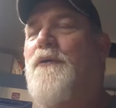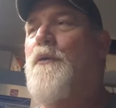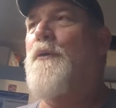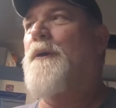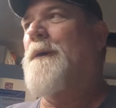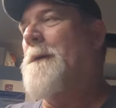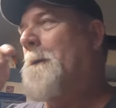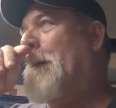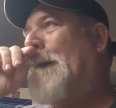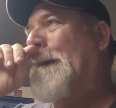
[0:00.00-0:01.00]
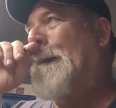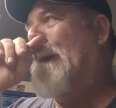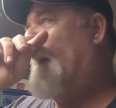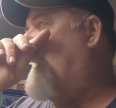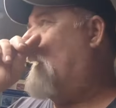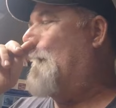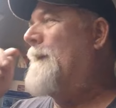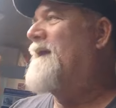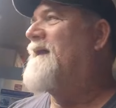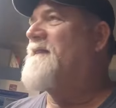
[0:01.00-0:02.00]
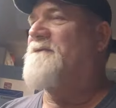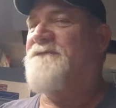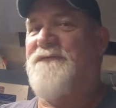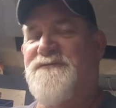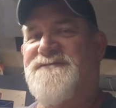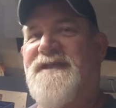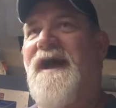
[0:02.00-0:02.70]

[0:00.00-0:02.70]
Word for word: or the first